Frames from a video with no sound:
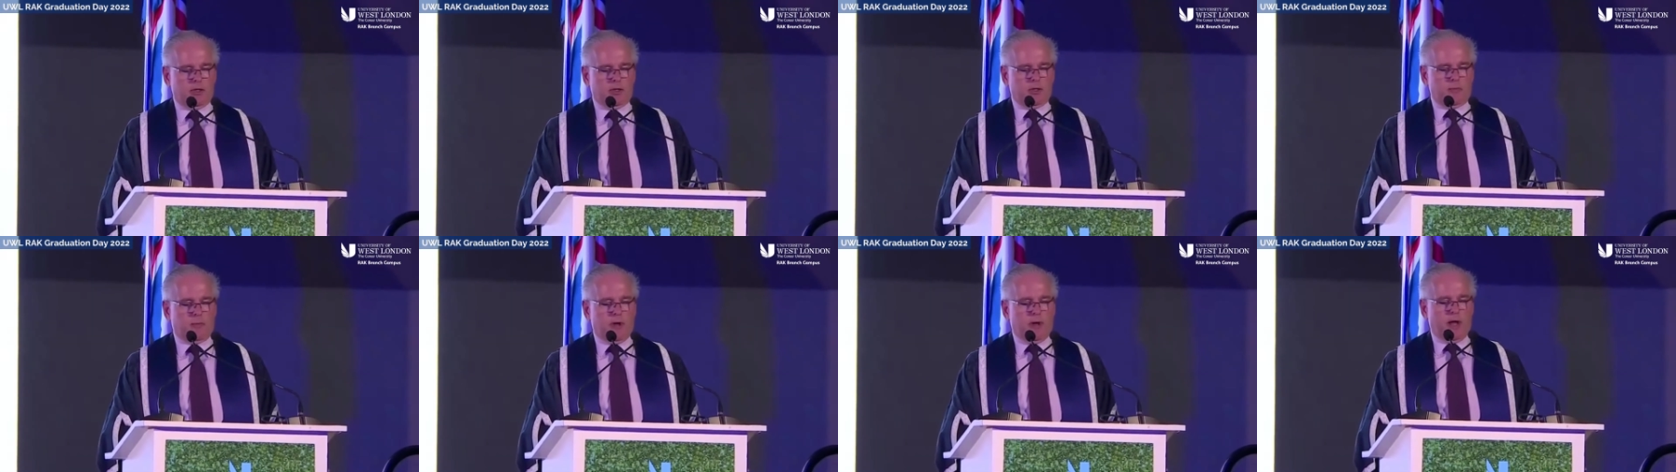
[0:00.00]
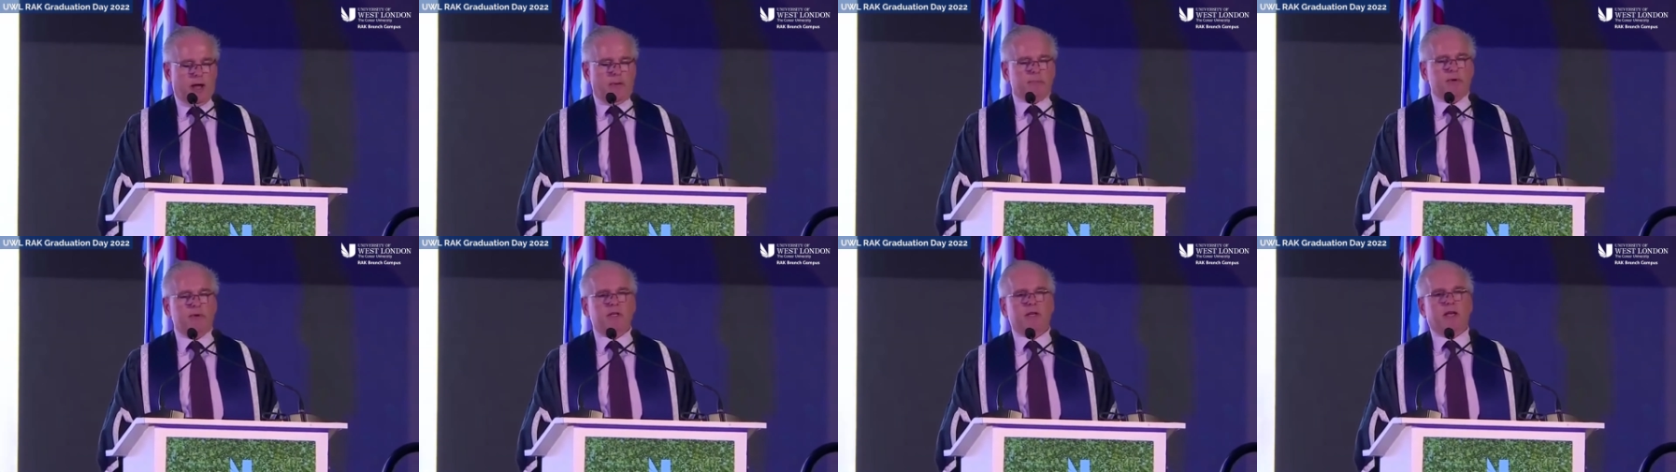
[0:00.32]
to
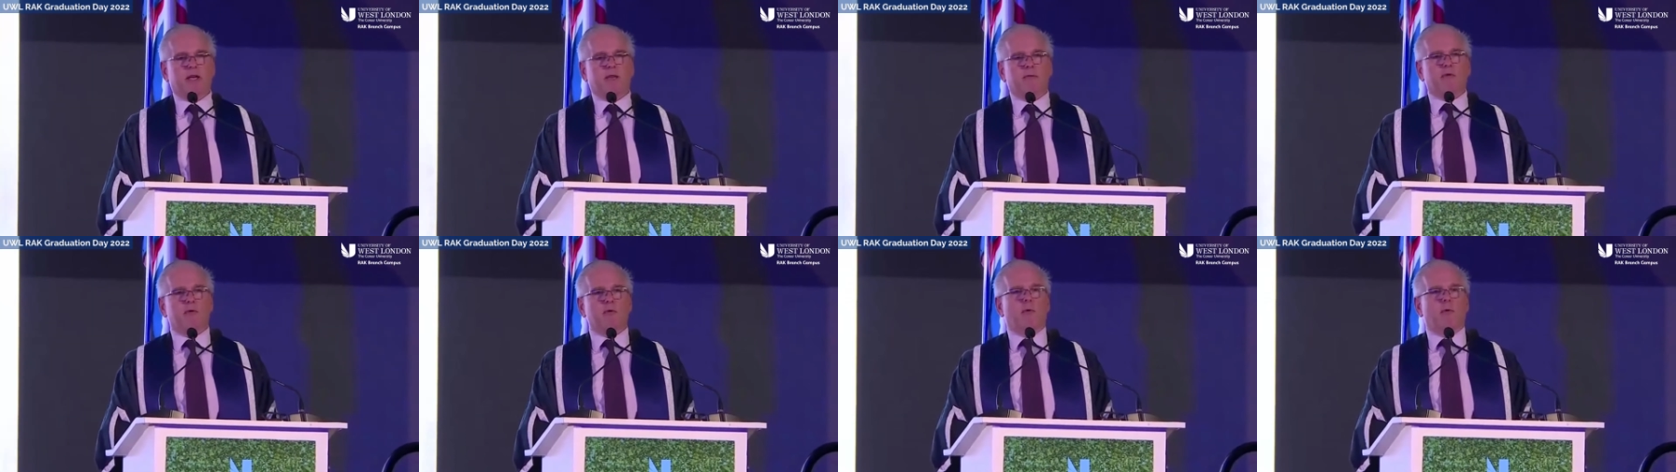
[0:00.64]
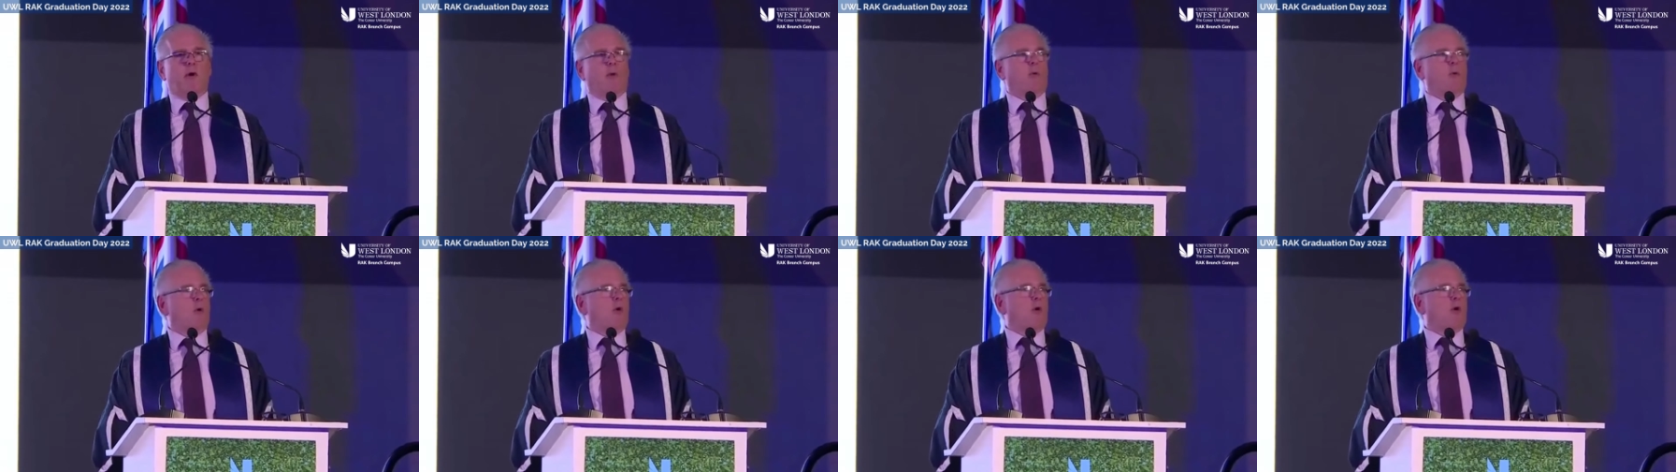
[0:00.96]
be able to give
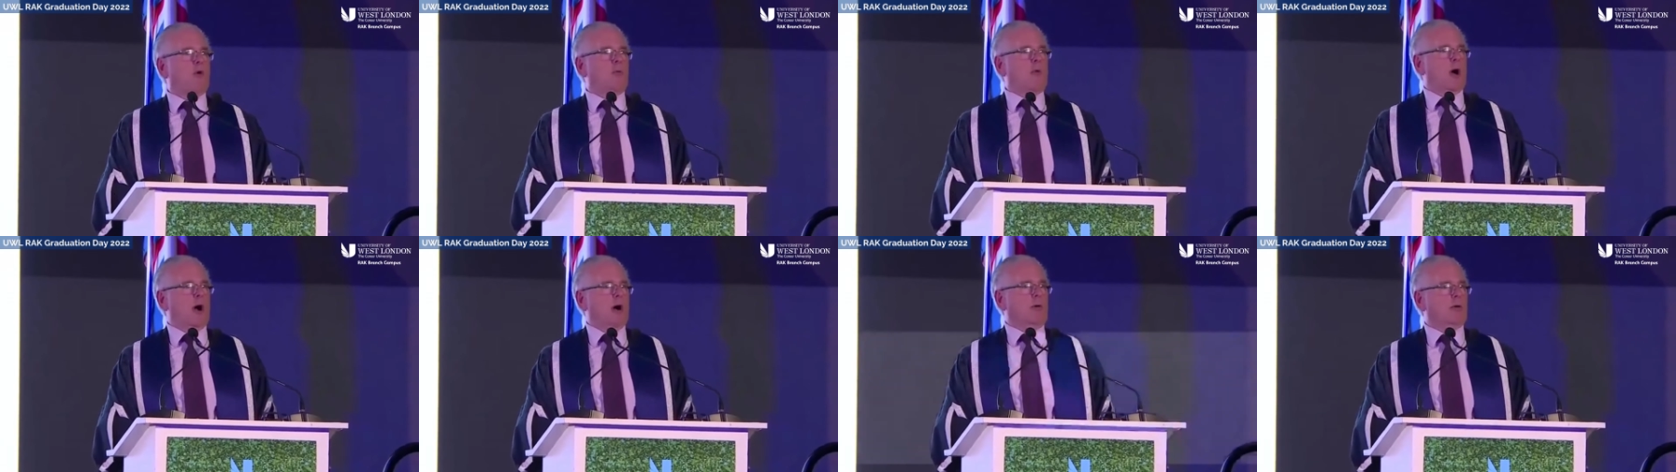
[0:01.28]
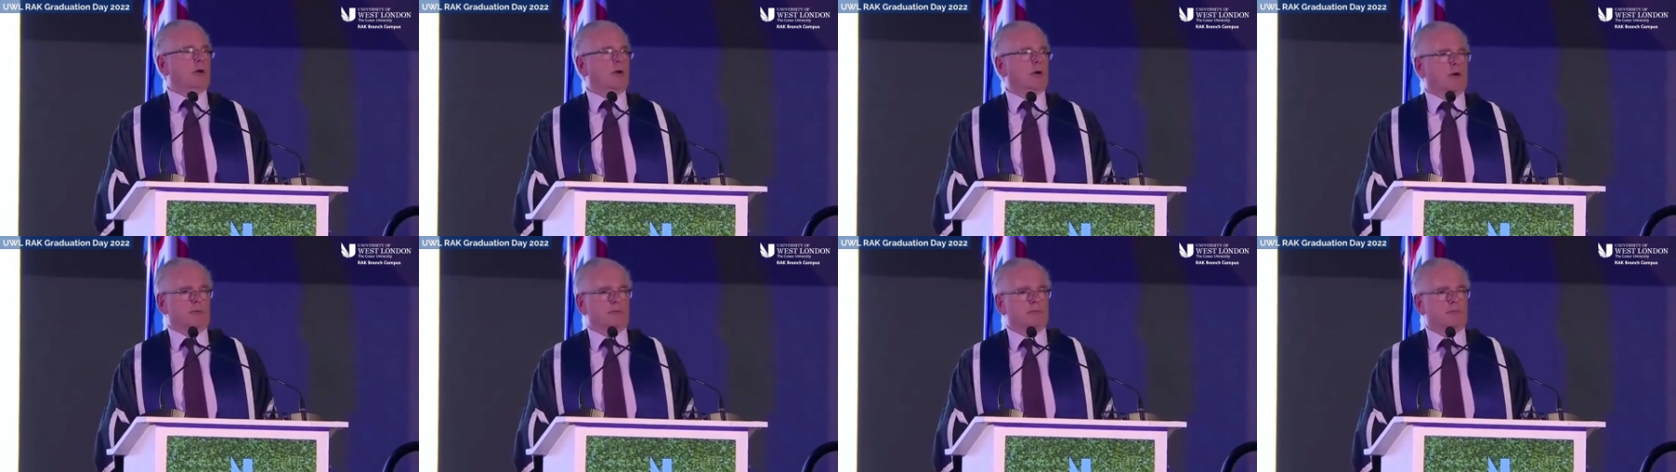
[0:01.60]
you a warm
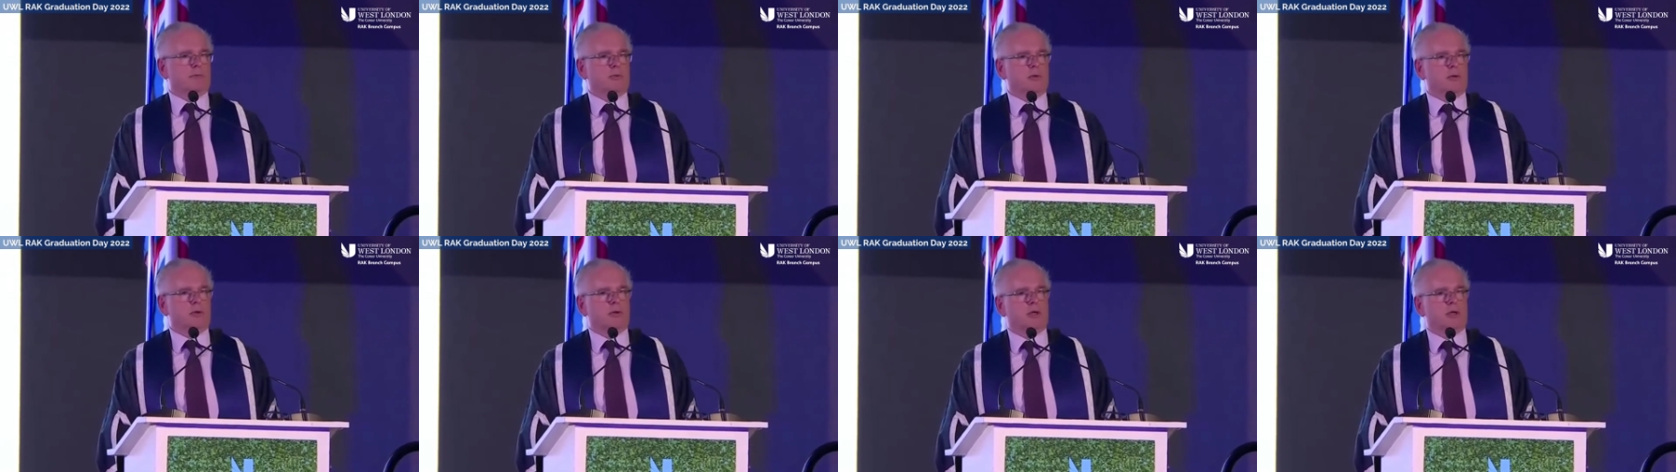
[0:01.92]
welcome